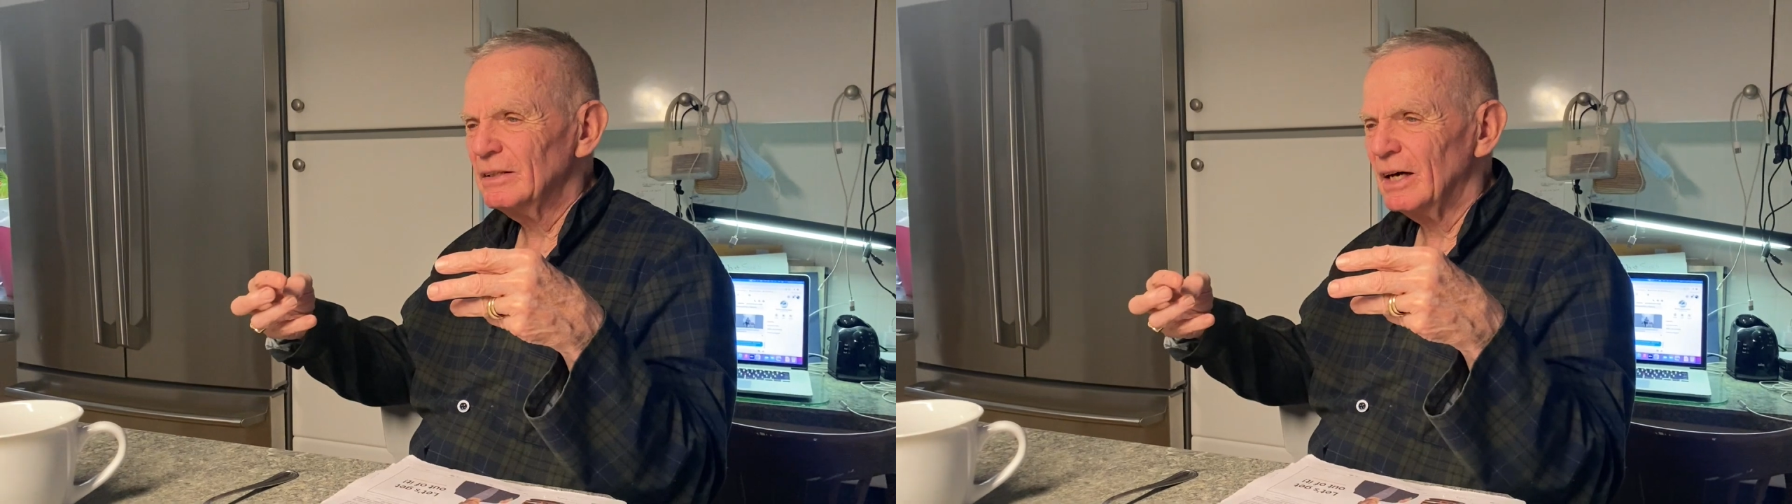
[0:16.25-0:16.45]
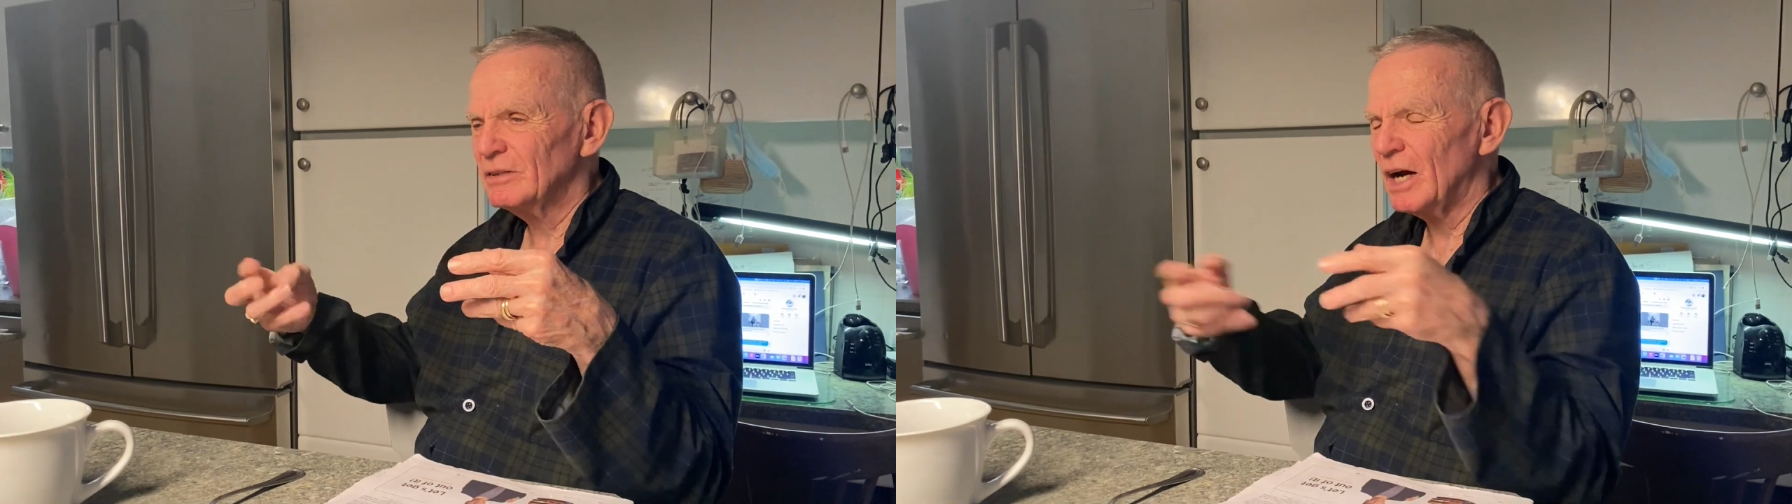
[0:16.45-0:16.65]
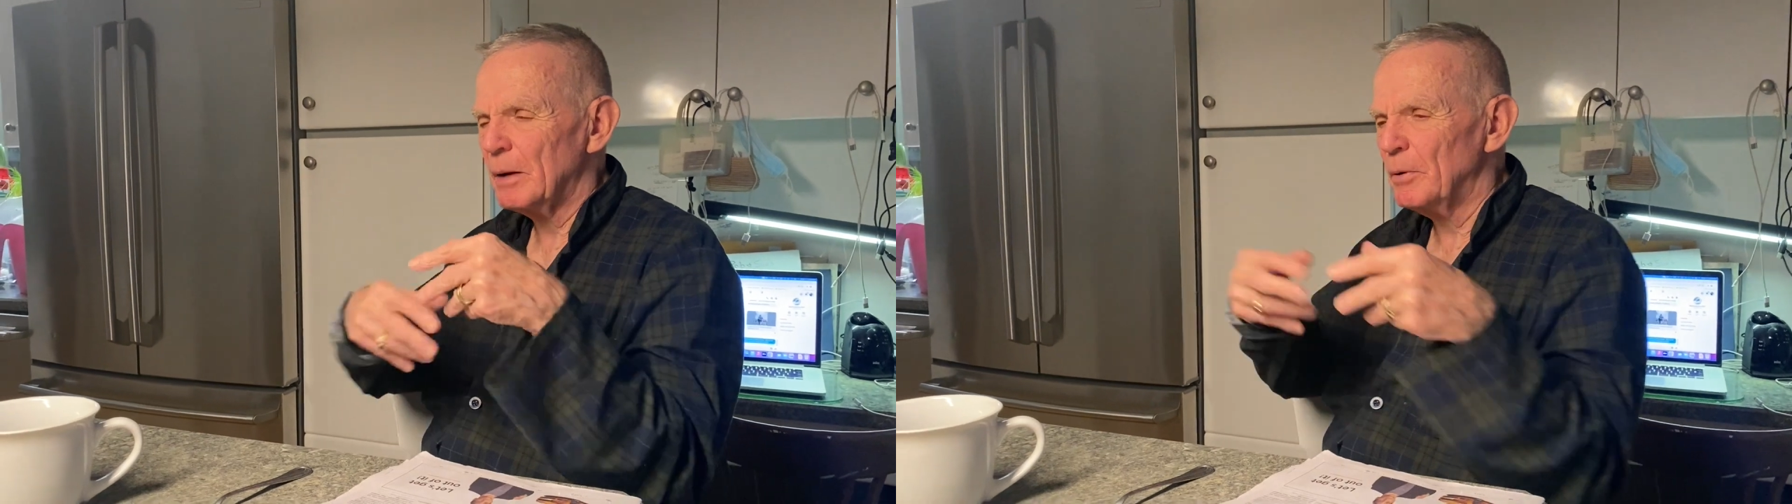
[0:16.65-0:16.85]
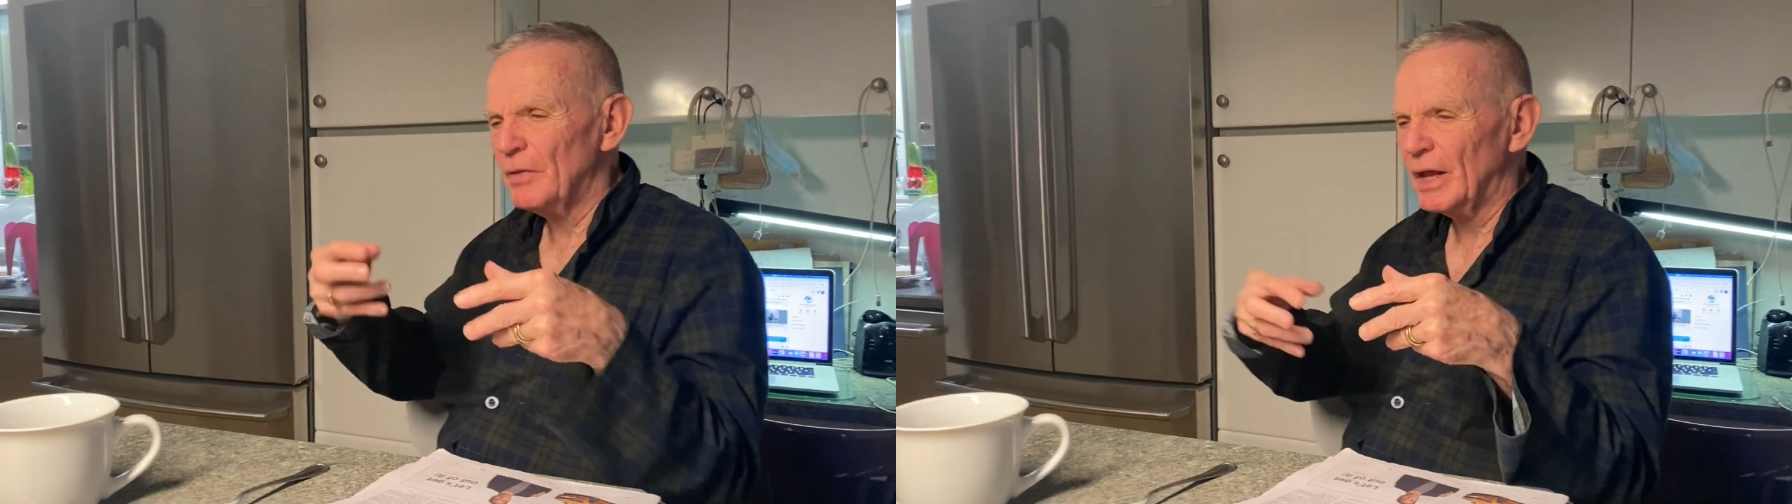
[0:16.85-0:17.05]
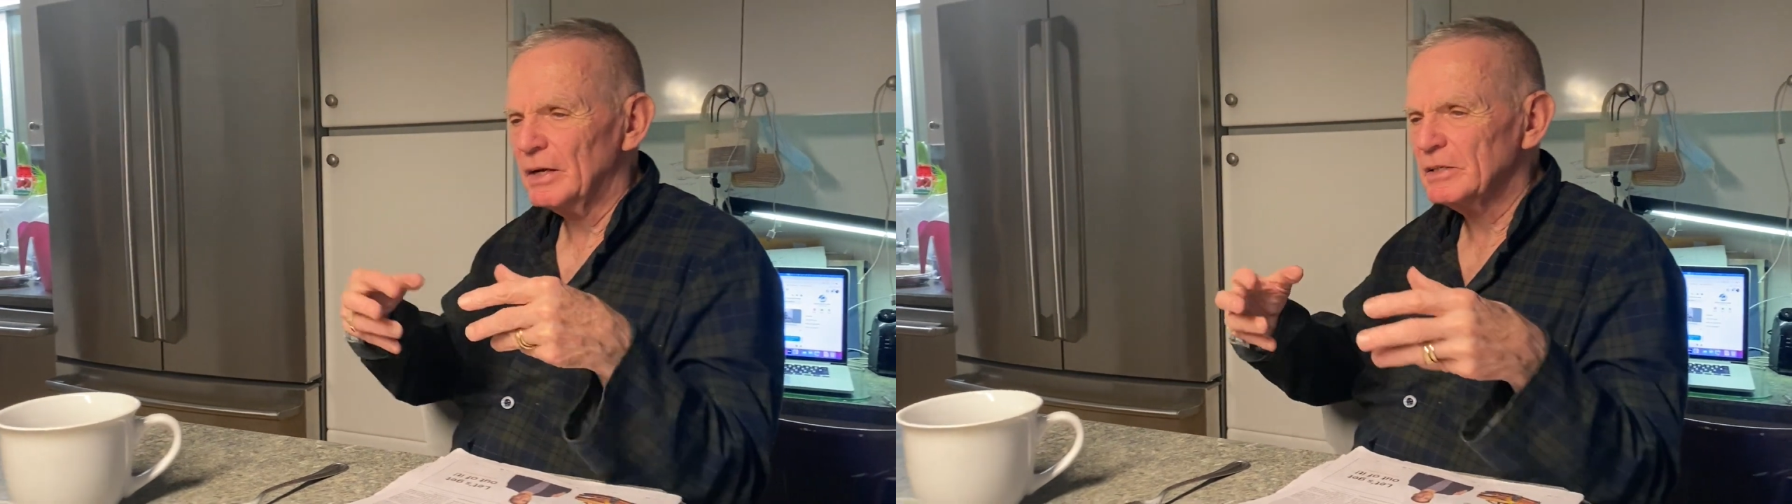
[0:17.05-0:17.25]
I'll talk about
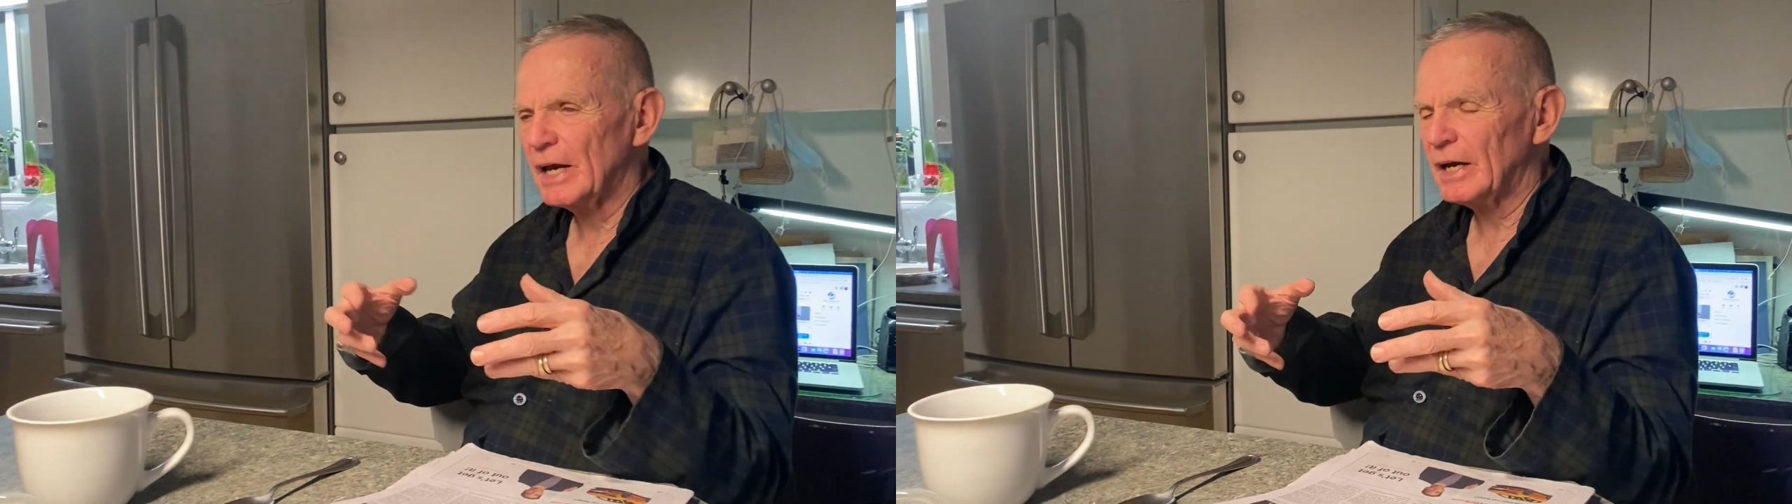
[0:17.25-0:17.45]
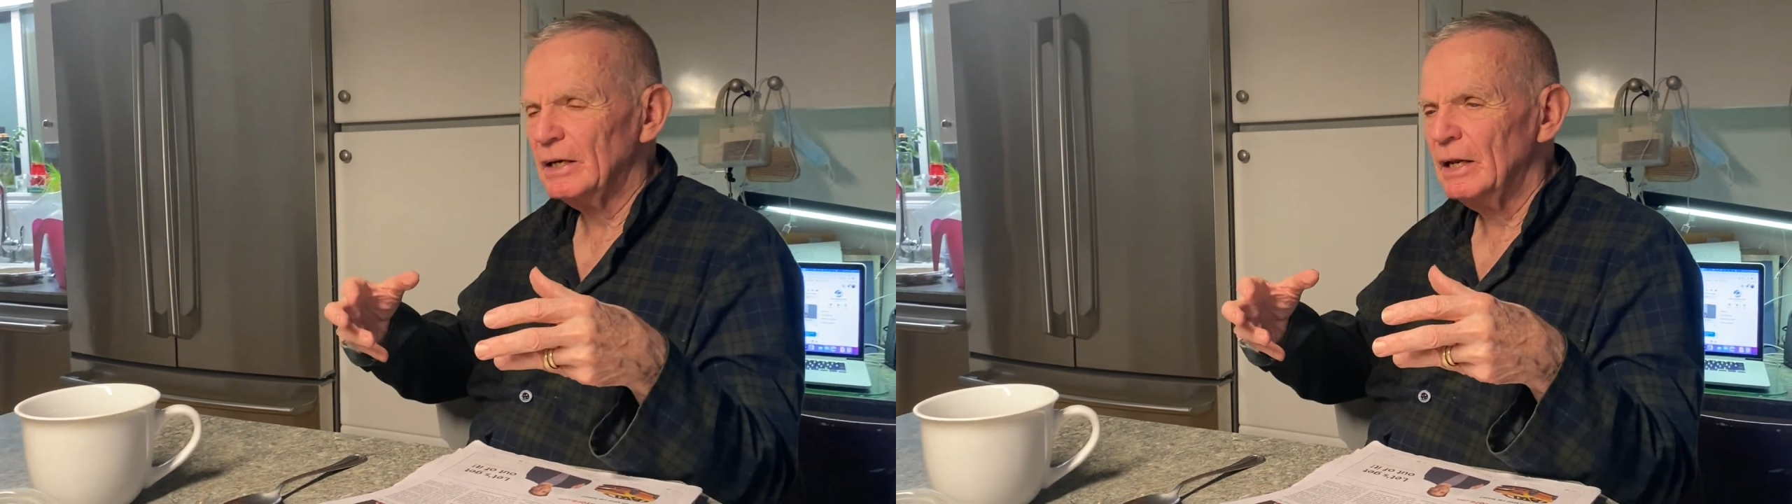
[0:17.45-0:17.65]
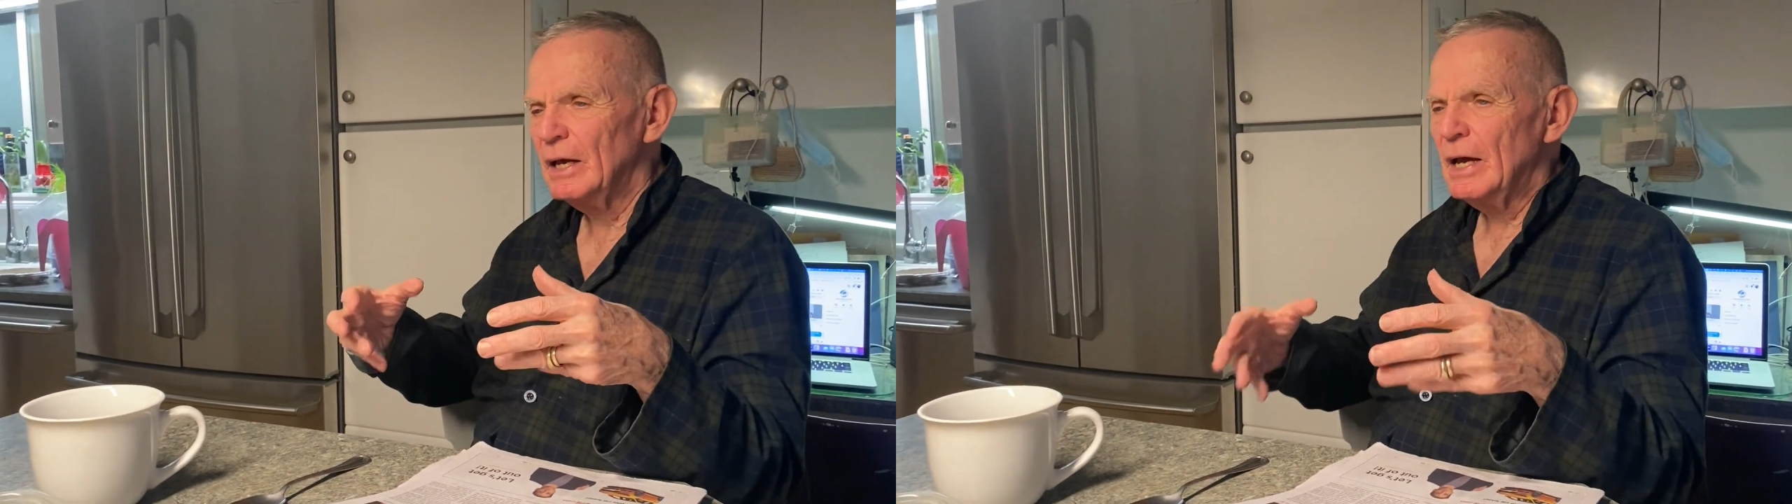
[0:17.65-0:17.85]
that in a second.